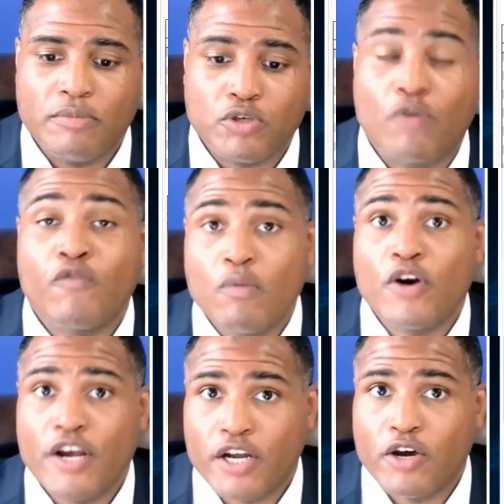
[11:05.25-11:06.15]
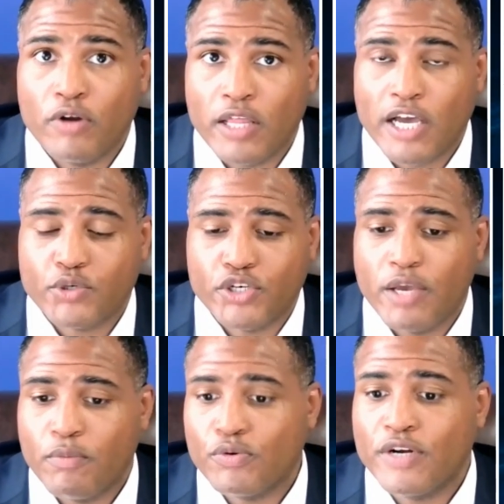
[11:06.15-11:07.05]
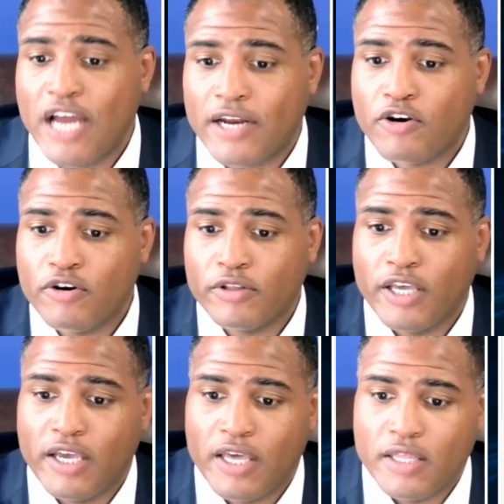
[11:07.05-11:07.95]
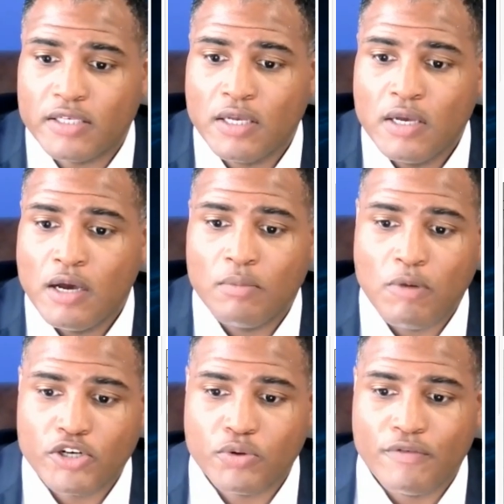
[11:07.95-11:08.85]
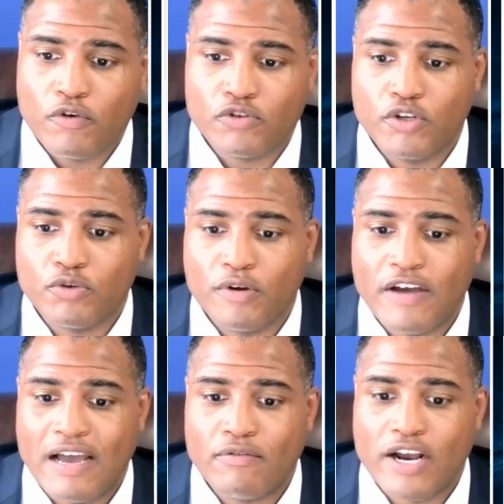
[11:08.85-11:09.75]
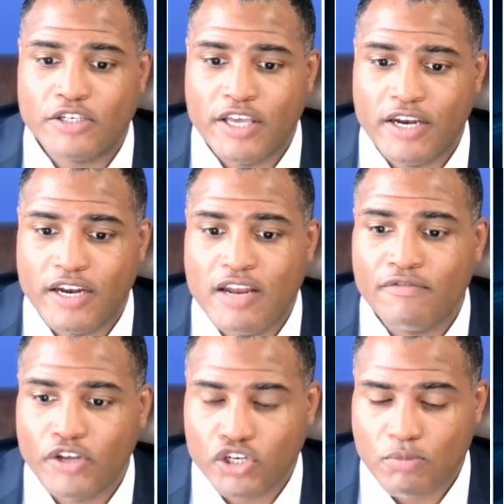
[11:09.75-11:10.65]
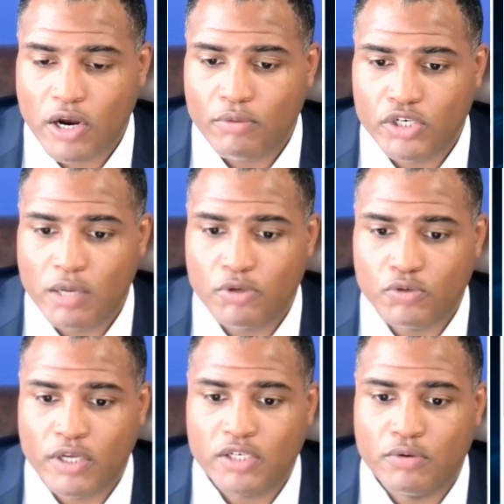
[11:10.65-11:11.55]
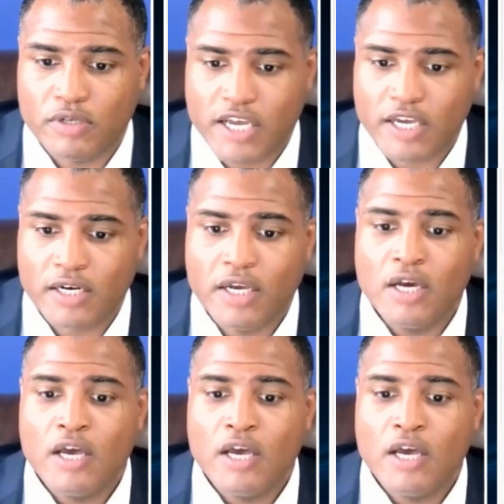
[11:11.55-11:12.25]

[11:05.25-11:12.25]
So if we were in a Goldilocks regime, which we're not currently in this on March 24th, 2025, we're actually in an inflation market regime, which we'll get to in a second.